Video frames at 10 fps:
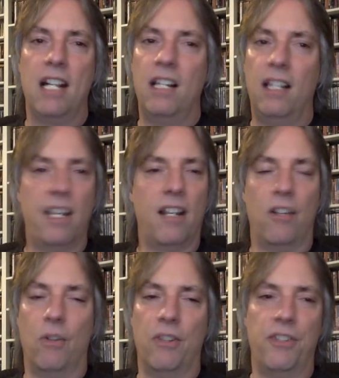clicking
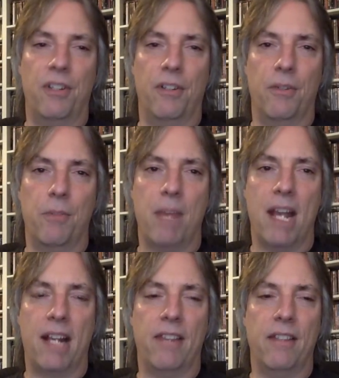on all cylinders
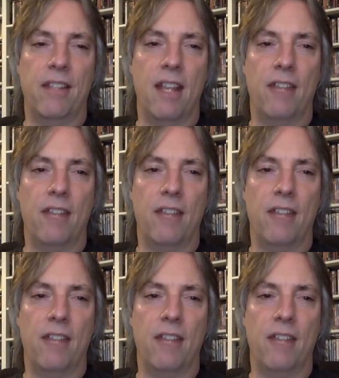back in the day.